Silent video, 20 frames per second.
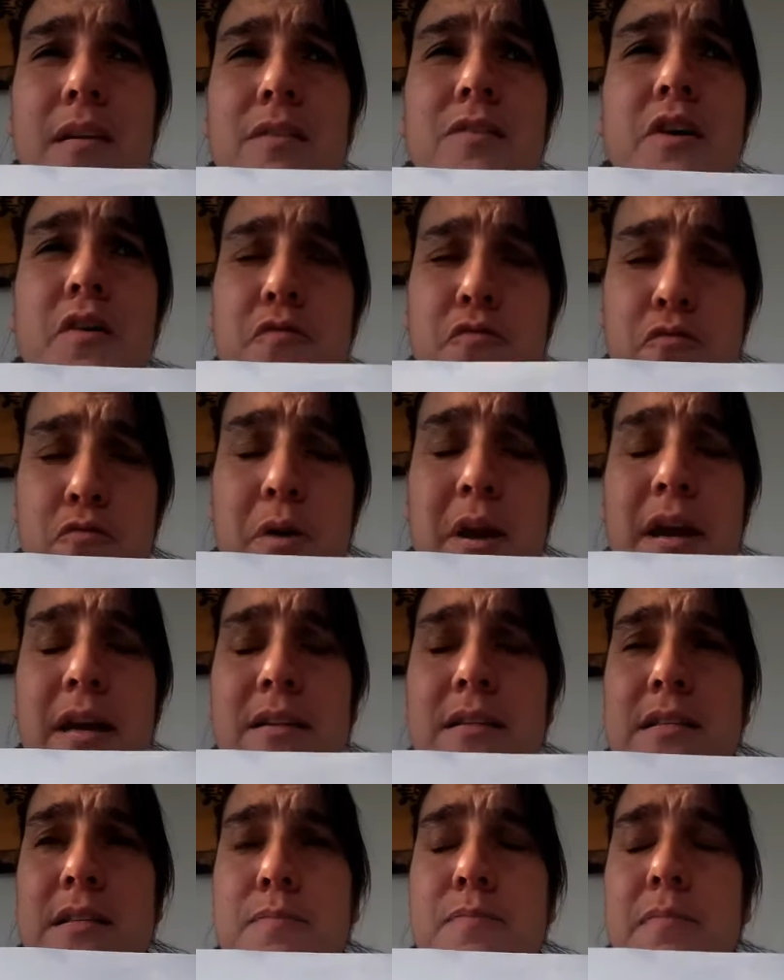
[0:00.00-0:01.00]
the
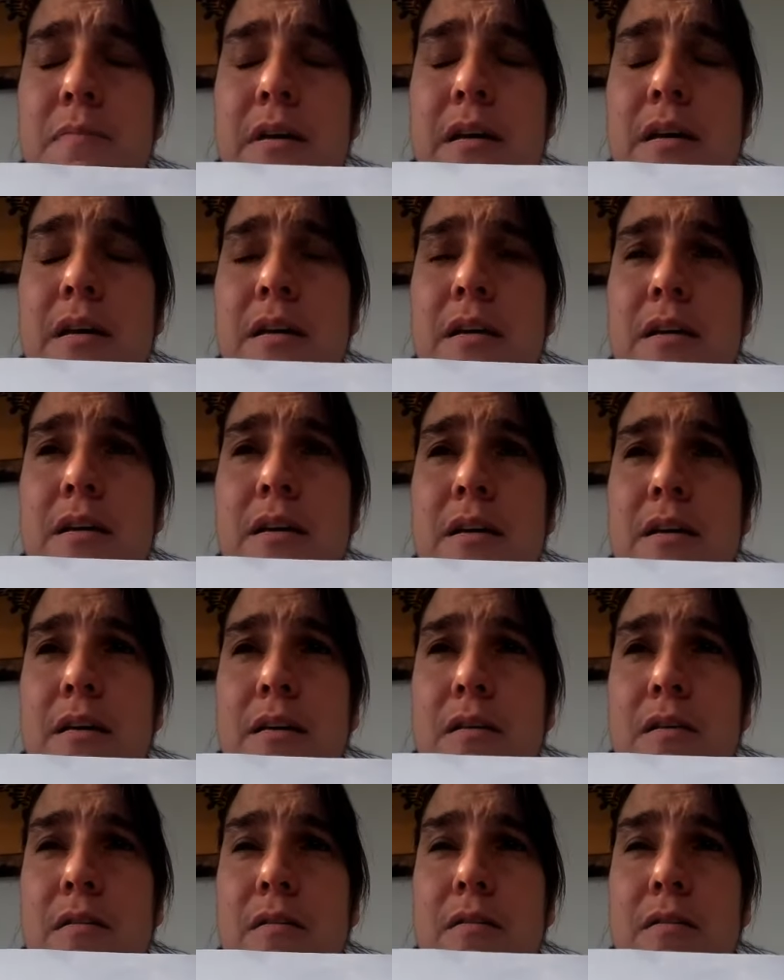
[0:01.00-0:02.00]
friends
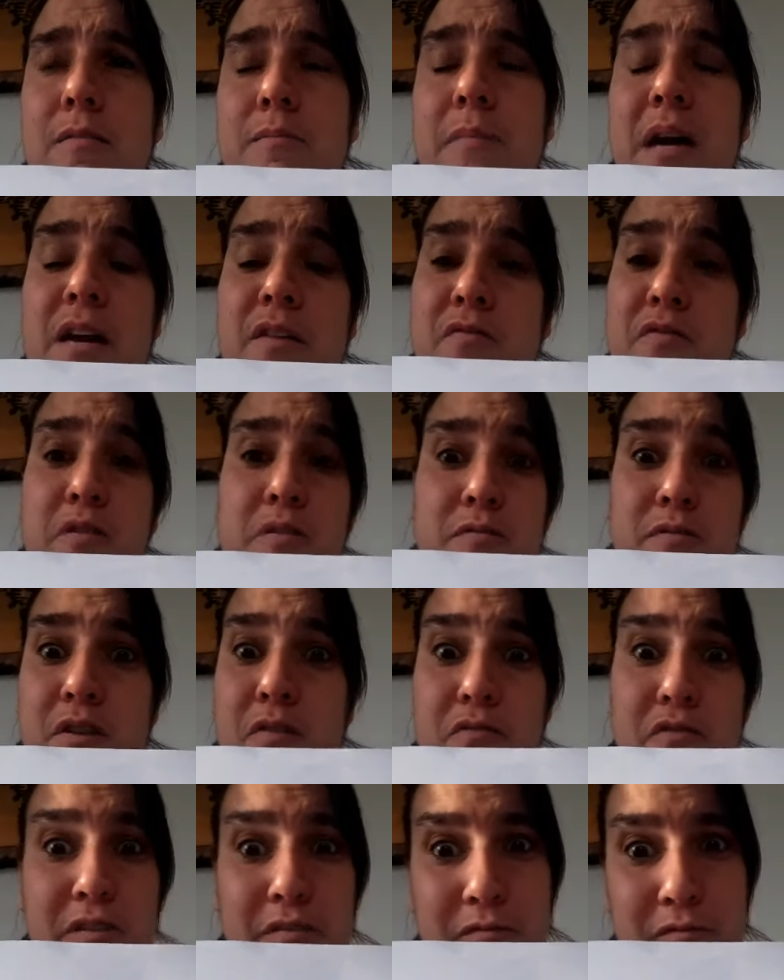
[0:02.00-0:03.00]
uh, my the
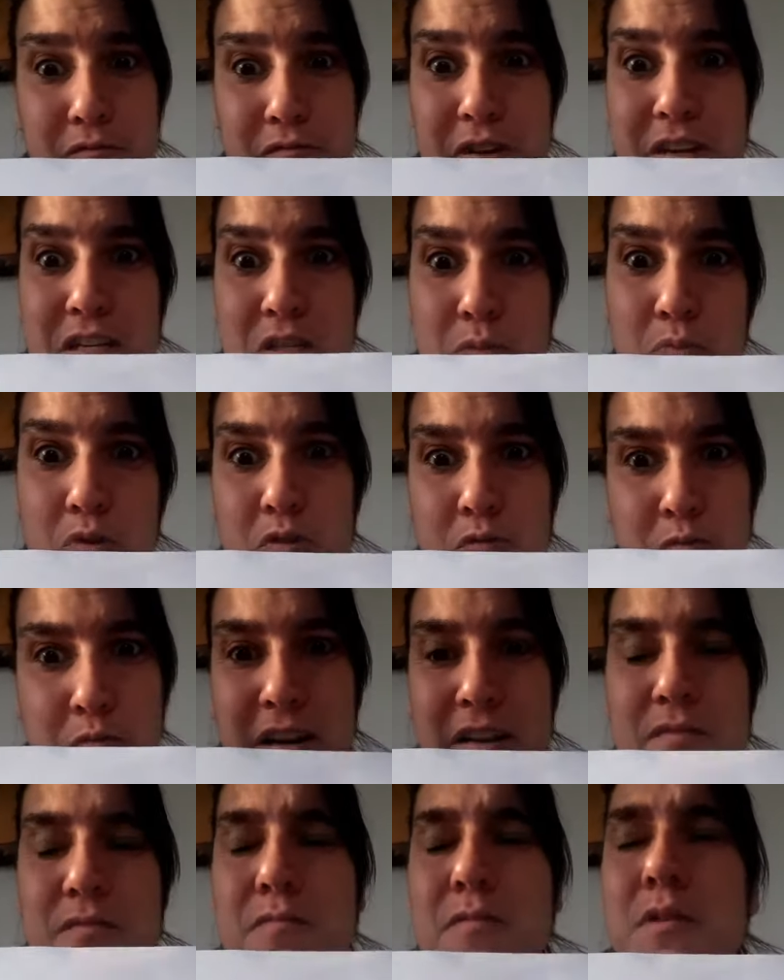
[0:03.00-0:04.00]
friend, facebook
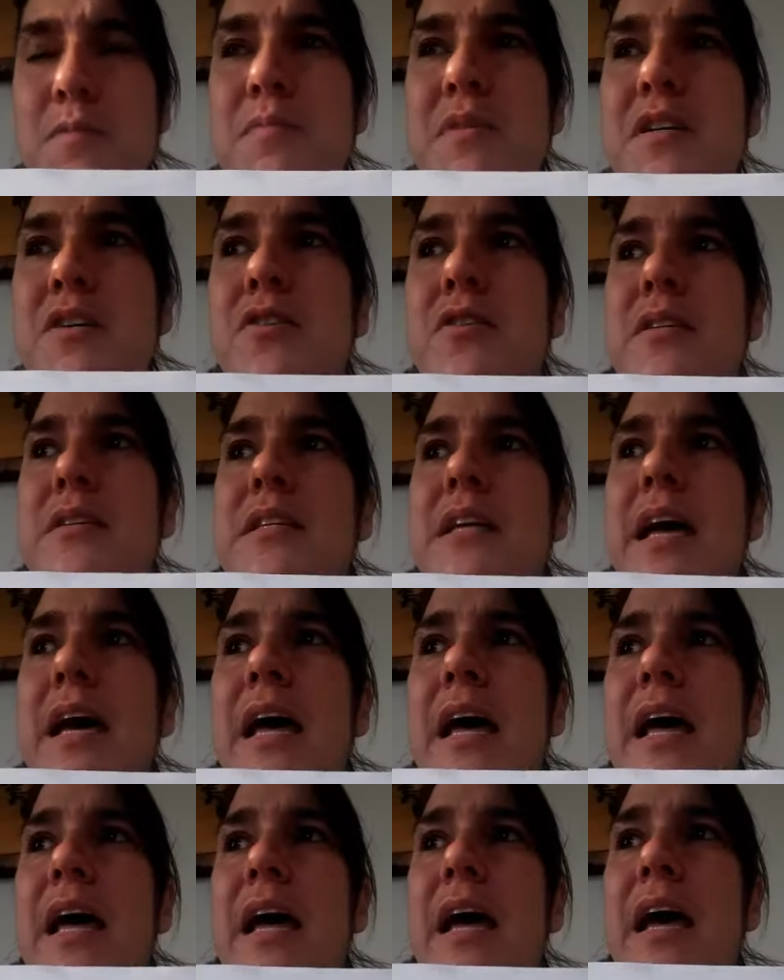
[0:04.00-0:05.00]
friends because
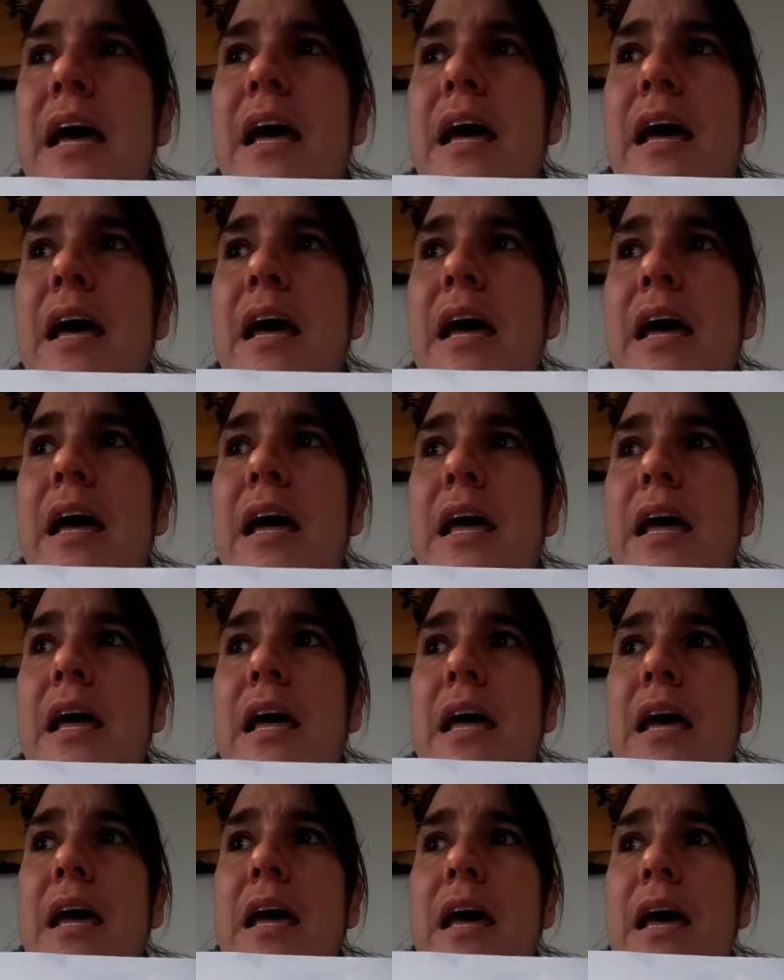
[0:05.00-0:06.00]
uh,
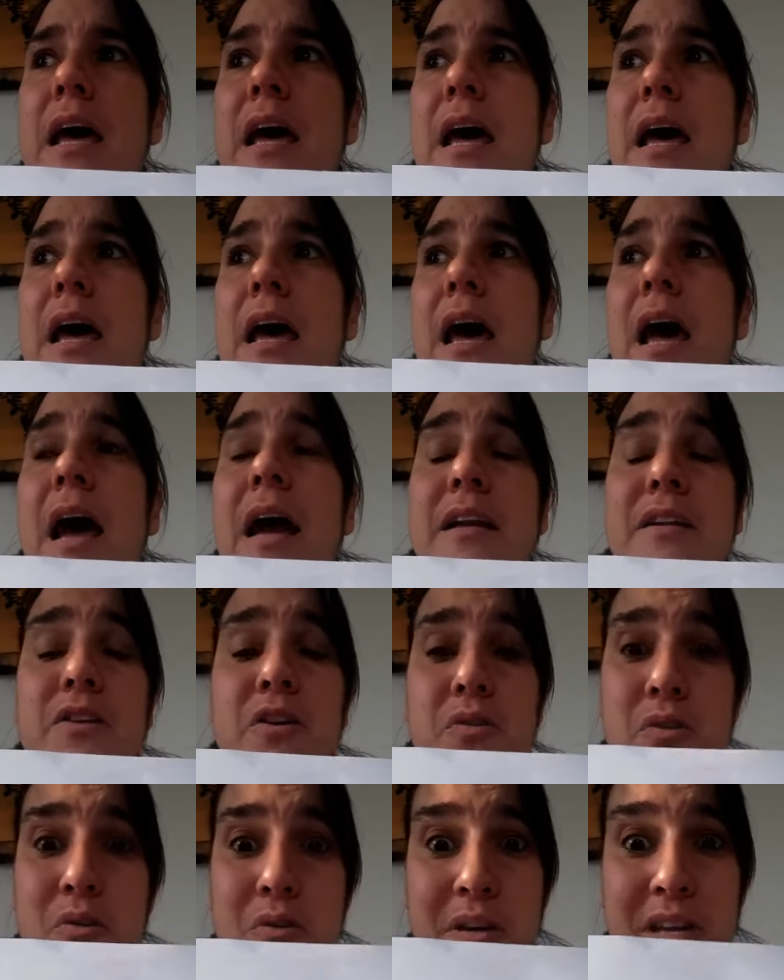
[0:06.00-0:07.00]
i
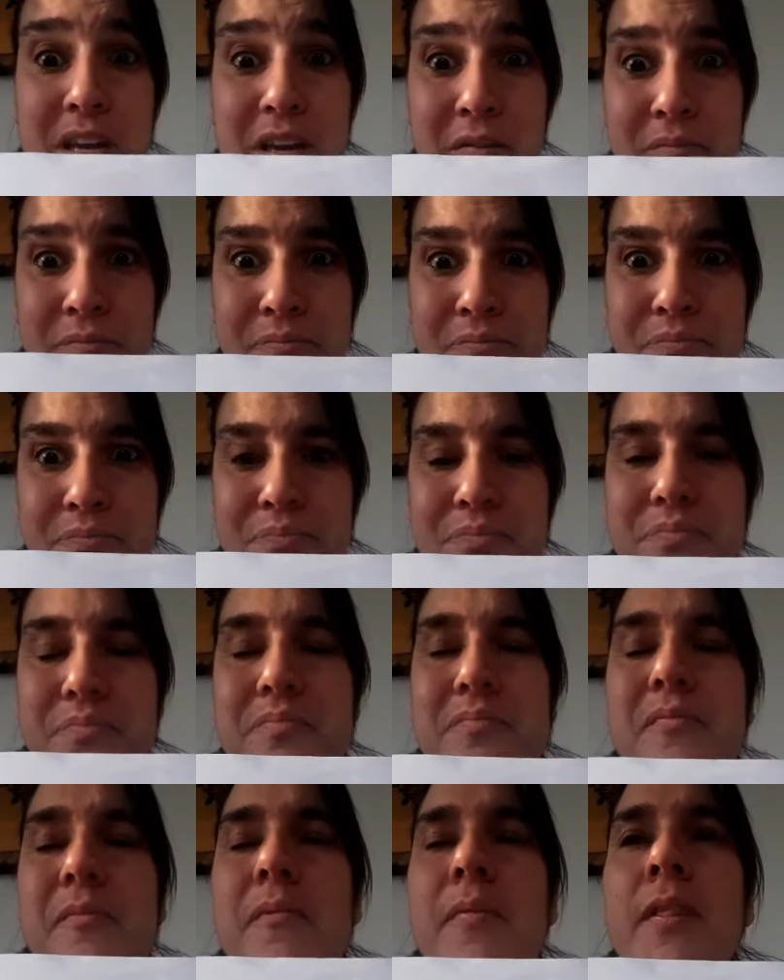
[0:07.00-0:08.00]
don't know him
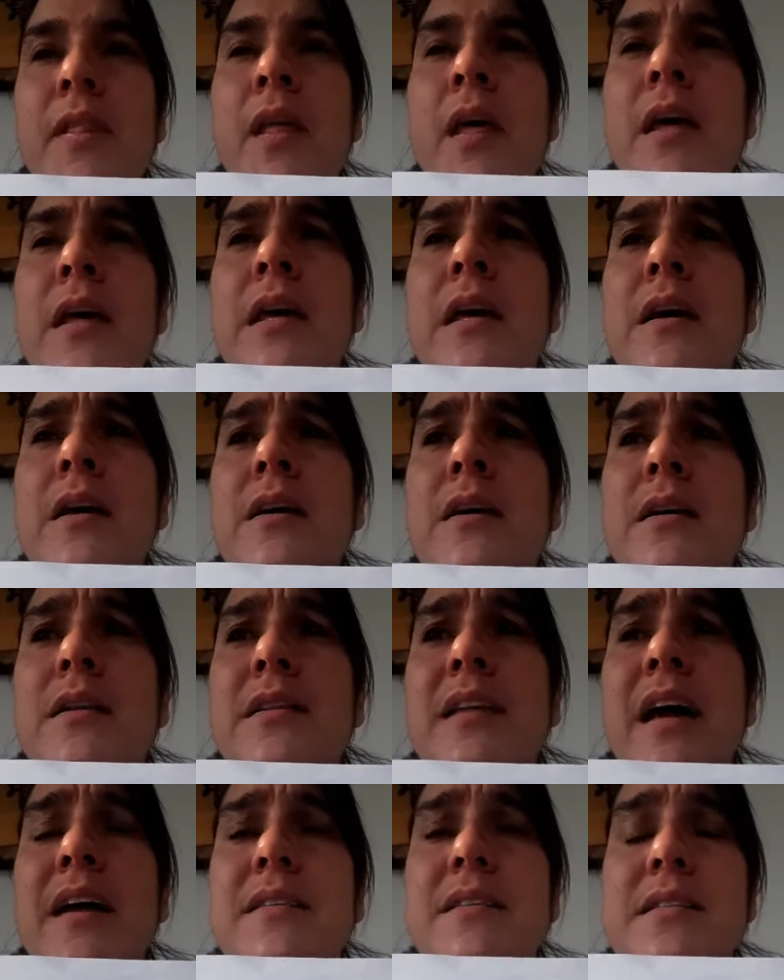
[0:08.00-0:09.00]
uh,
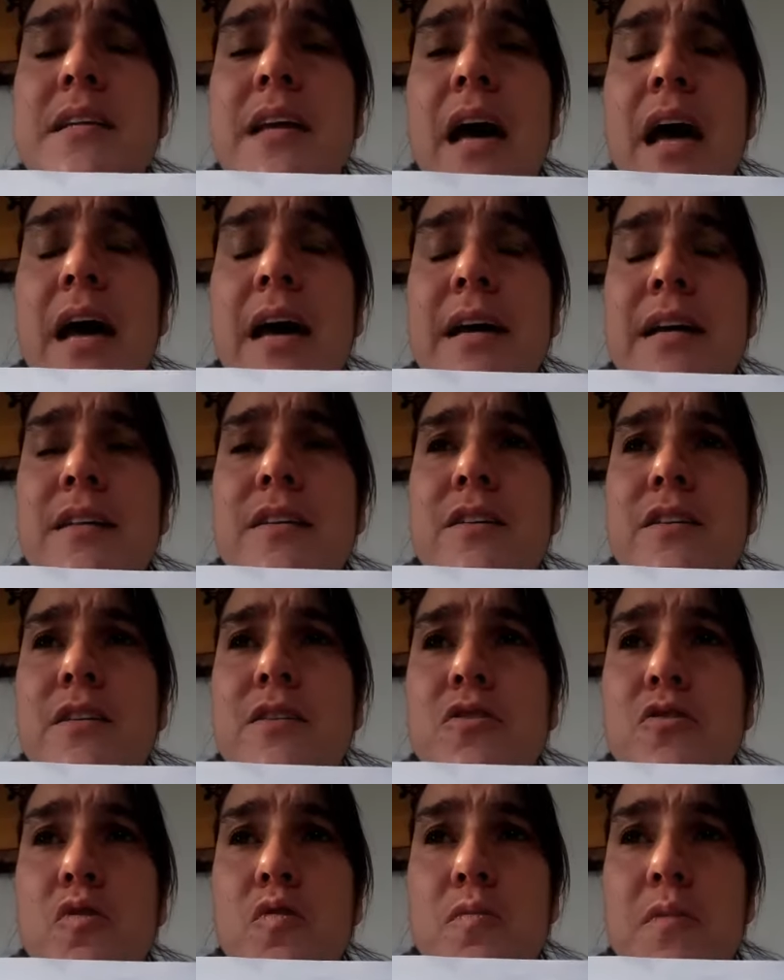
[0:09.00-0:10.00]
that guy
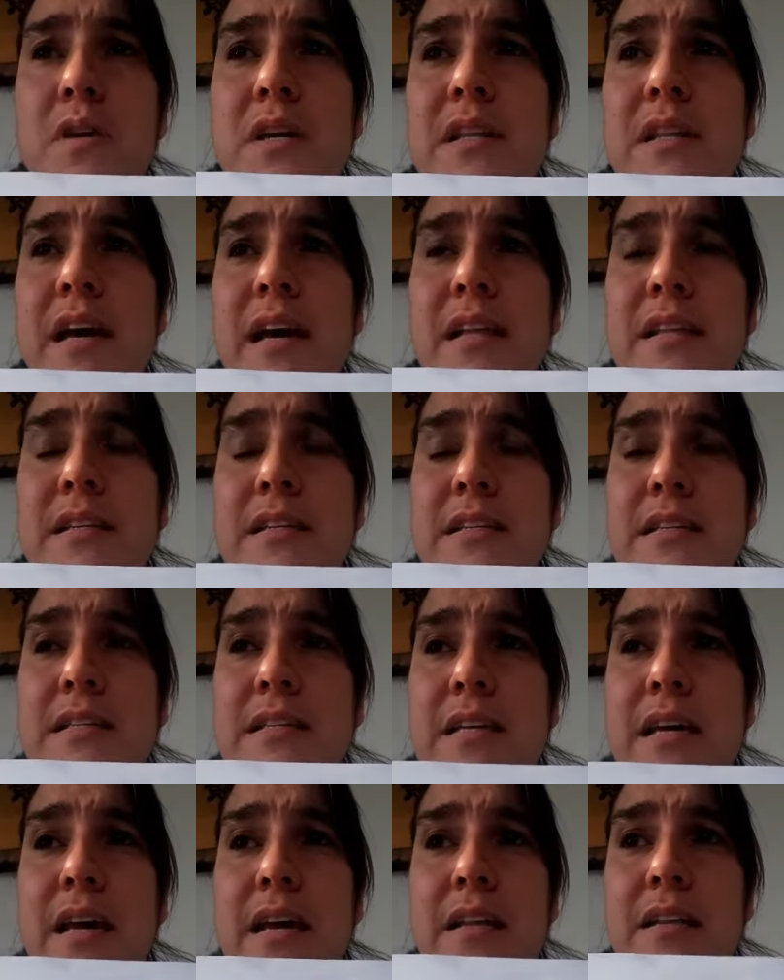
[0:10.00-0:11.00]
told me that he
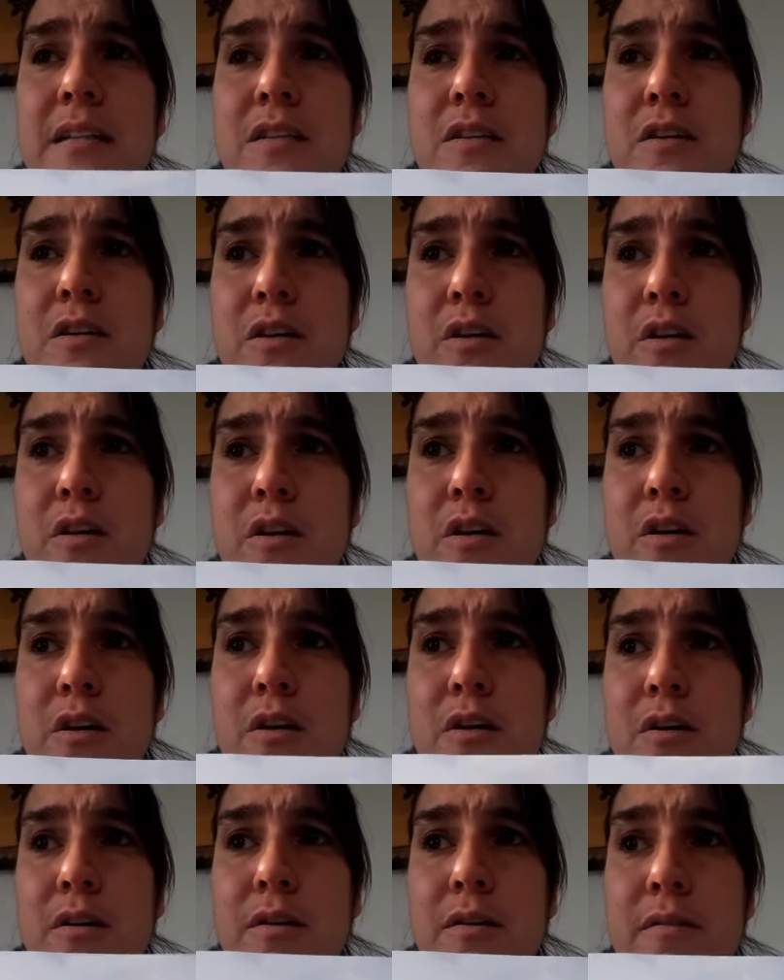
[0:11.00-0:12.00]
sent
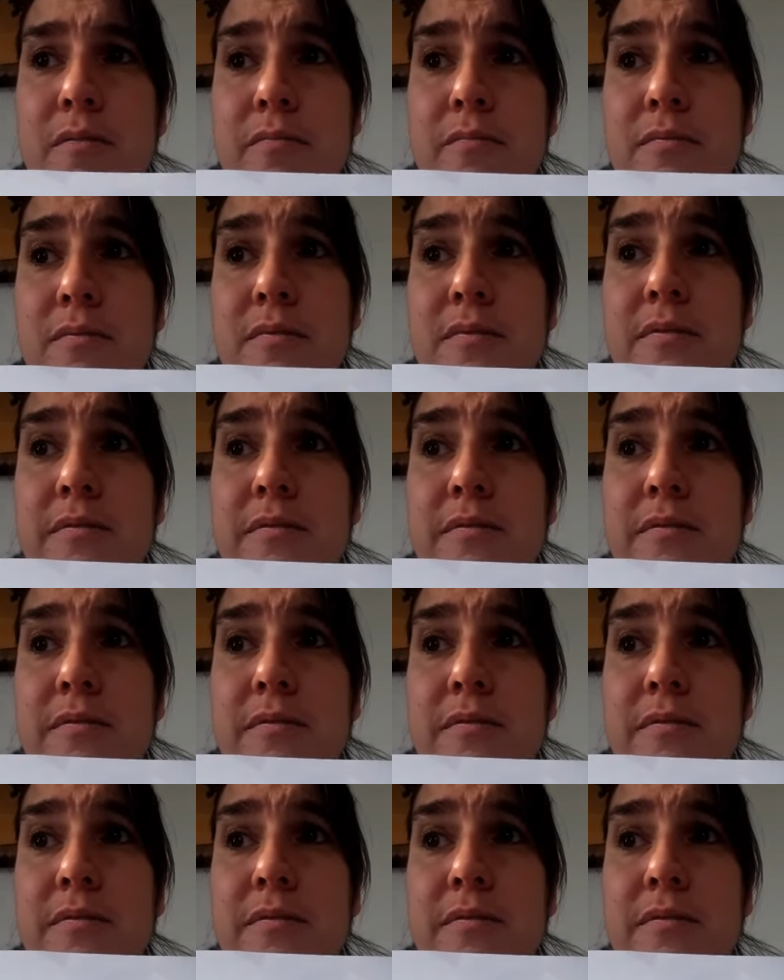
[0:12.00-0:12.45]
uh,